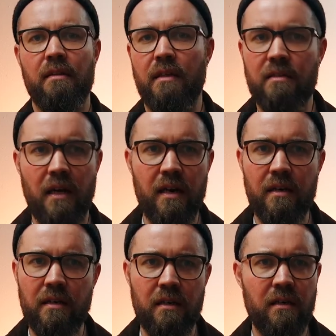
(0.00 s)

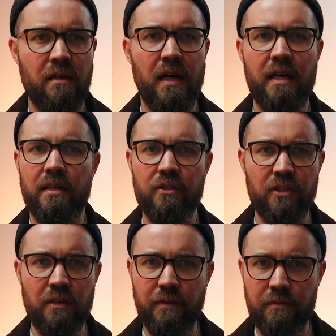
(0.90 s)
Ironheart
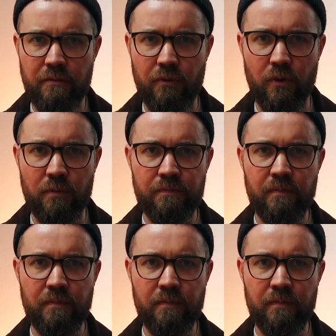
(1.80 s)
IHJ54.